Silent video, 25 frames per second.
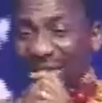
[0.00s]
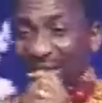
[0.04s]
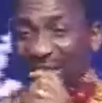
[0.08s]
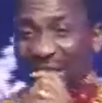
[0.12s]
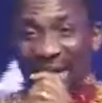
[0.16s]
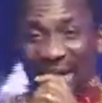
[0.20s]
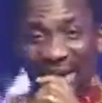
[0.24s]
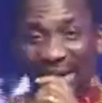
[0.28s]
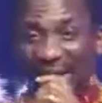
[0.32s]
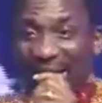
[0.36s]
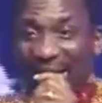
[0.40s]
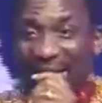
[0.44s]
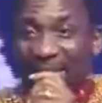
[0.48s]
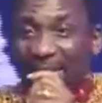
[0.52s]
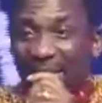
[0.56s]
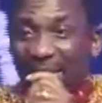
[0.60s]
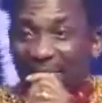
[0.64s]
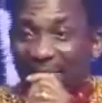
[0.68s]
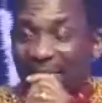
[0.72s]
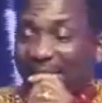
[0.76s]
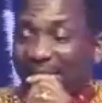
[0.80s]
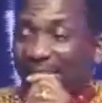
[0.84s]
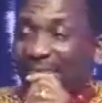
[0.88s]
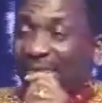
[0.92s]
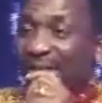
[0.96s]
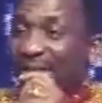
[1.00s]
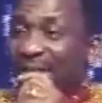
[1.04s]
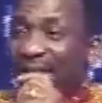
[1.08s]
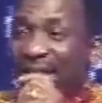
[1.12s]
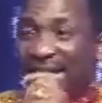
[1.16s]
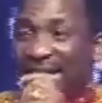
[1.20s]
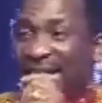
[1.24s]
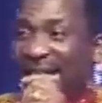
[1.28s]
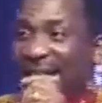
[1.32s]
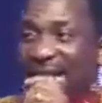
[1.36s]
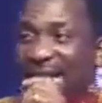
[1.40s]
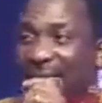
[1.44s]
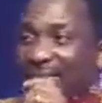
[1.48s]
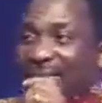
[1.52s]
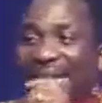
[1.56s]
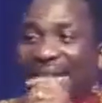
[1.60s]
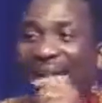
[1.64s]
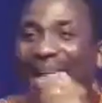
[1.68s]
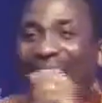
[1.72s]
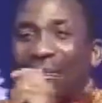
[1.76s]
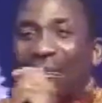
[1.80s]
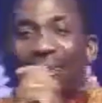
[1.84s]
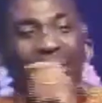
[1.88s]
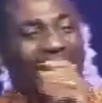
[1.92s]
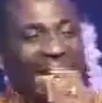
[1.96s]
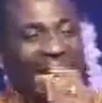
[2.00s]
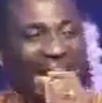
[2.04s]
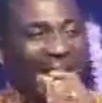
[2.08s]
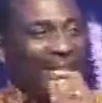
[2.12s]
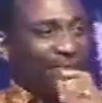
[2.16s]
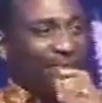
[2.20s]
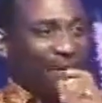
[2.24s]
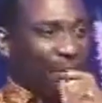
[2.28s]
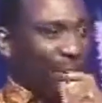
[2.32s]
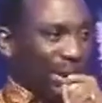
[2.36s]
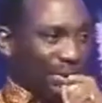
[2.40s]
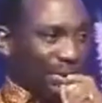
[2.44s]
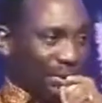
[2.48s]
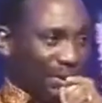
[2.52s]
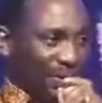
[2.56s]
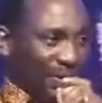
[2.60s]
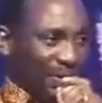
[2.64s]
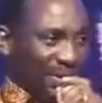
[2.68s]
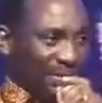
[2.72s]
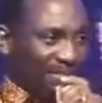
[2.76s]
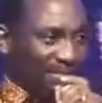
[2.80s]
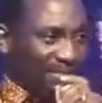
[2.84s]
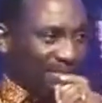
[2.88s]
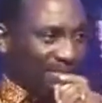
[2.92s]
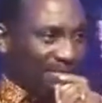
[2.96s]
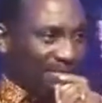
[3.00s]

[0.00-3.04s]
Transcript: I, I'm, I'm, I'm, I, I'm carrying every one of them.